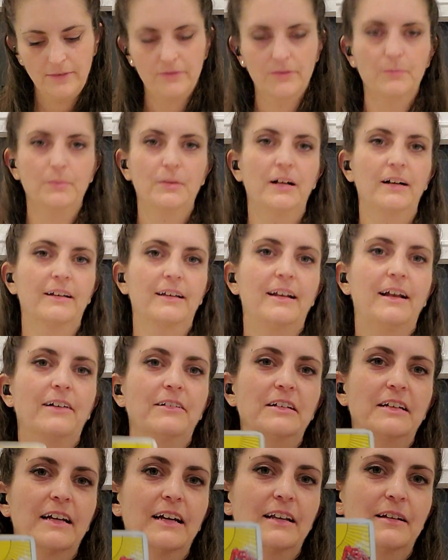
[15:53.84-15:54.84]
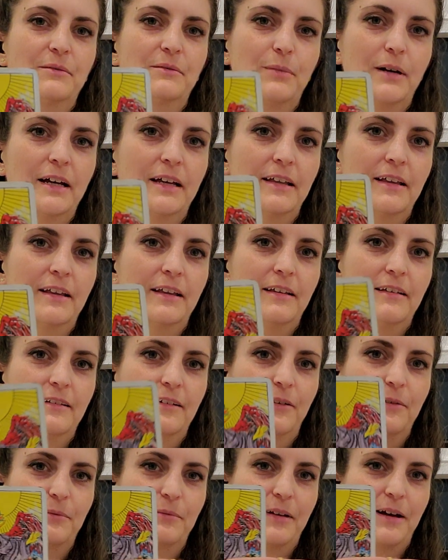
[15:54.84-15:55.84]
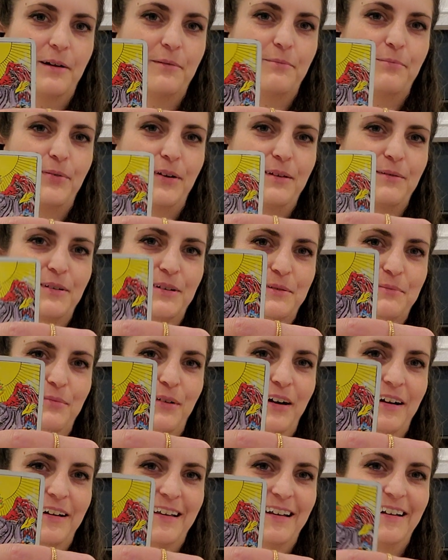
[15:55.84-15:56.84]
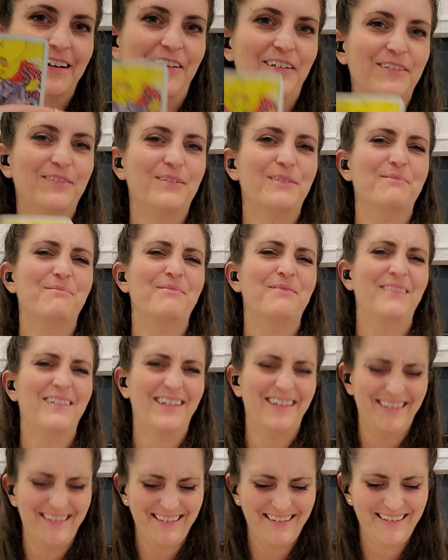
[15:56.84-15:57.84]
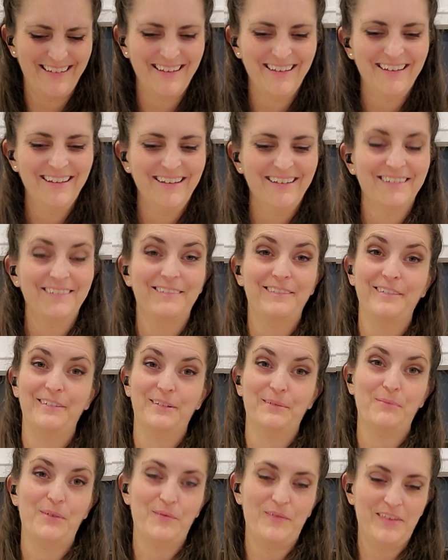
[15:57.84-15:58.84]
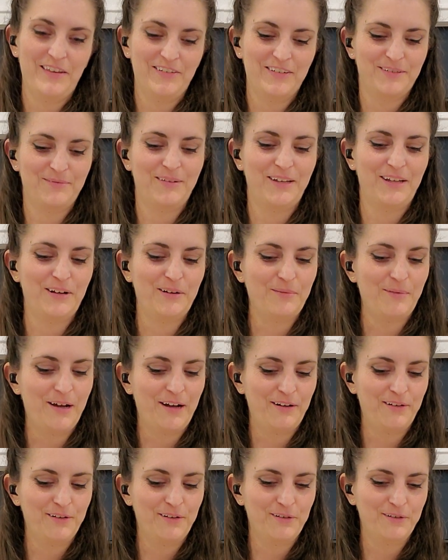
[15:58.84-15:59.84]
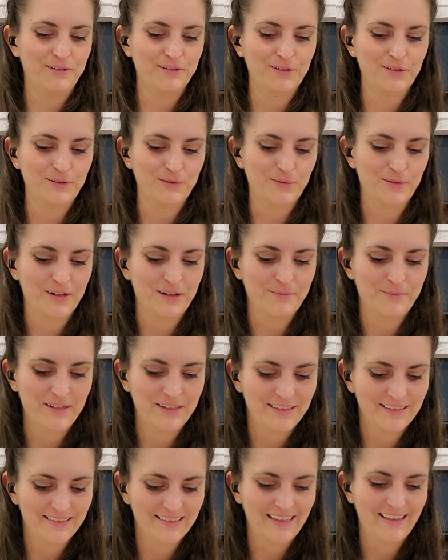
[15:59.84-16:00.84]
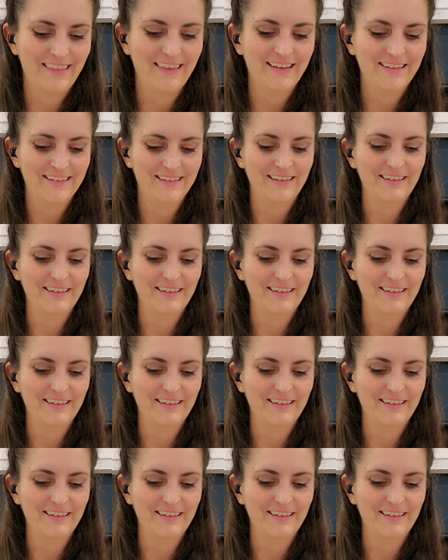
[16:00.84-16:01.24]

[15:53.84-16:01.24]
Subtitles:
block it out again, but oh no, I'm pretty much blocking all of them. Oh, so maybe there's something here behind closed doors. We're not meant to see this.